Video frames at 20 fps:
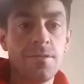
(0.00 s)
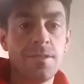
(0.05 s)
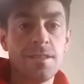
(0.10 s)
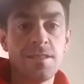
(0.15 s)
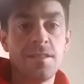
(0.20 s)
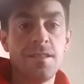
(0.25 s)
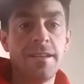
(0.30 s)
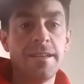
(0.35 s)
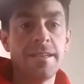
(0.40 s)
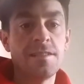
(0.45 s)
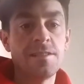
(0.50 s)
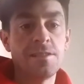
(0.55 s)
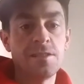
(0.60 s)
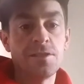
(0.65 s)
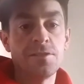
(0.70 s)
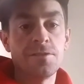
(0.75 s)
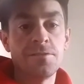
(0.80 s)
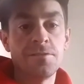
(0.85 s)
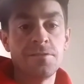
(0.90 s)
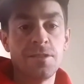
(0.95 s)
is a lot
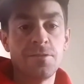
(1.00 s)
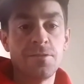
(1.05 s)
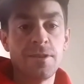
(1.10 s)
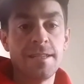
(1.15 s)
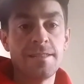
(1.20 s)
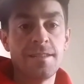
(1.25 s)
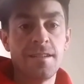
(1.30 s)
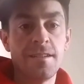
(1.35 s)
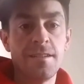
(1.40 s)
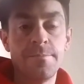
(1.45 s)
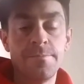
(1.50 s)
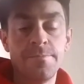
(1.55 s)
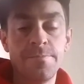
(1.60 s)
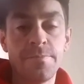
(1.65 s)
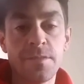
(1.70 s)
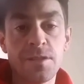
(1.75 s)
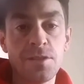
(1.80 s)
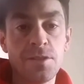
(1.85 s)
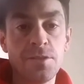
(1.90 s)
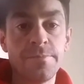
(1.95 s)
easier than right side up.
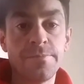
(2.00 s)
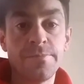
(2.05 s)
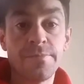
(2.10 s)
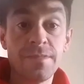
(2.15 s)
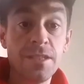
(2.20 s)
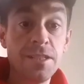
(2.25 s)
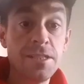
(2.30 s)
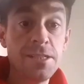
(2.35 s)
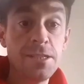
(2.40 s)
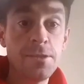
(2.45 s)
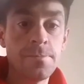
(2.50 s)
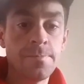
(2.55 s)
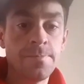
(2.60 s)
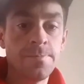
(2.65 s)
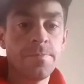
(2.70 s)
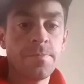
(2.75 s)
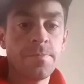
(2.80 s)
So there you go.